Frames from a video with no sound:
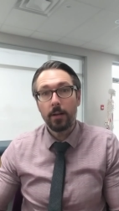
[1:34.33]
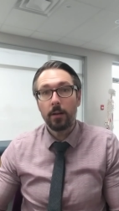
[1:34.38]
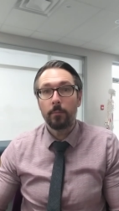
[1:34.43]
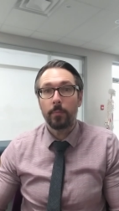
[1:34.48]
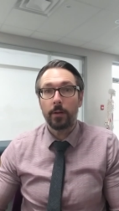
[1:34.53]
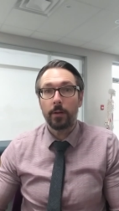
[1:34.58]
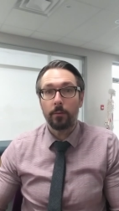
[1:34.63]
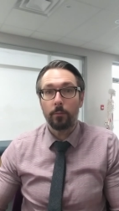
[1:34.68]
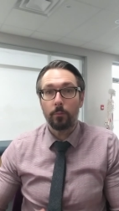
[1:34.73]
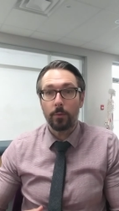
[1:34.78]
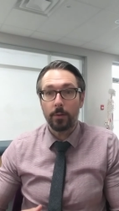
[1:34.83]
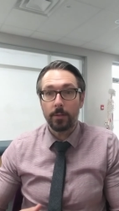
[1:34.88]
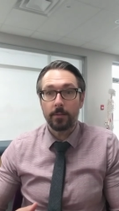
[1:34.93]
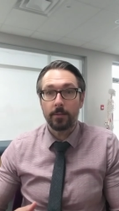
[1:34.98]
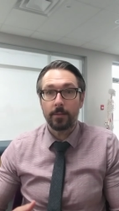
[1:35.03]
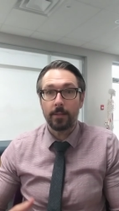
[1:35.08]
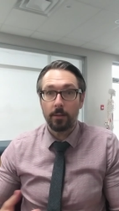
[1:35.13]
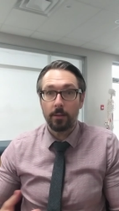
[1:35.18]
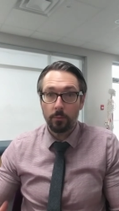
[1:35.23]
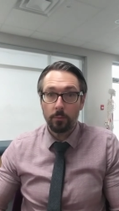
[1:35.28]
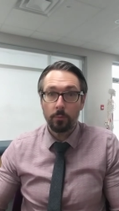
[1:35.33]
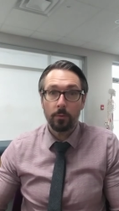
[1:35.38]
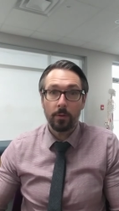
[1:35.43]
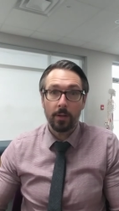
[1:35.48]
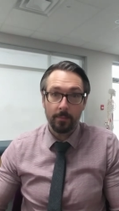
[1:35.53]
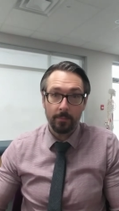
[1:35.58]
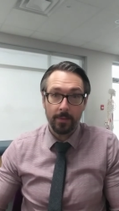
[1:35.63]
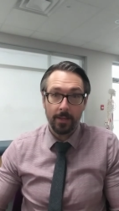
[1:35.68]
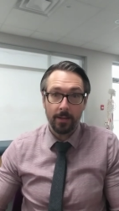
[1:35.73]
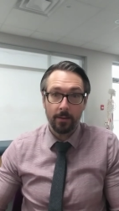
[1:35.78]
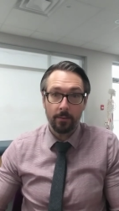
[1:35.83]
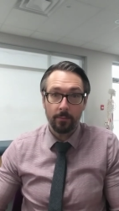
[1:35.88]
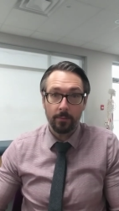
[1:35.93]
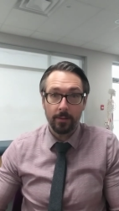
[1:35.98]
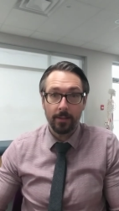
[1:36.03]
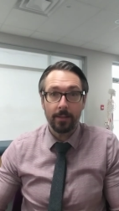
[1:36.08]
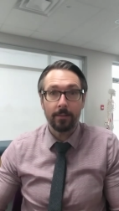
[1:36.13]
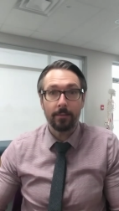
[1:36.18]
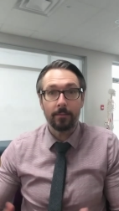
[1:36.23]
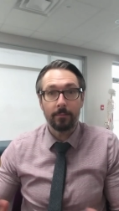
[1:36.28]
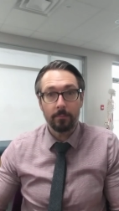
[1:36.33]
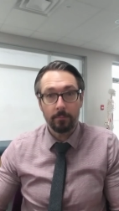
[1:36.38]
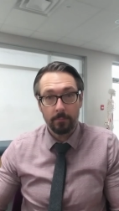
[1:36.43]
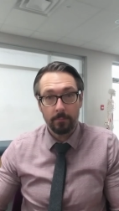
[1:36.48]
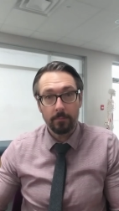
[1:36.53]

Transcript: but once they do come down in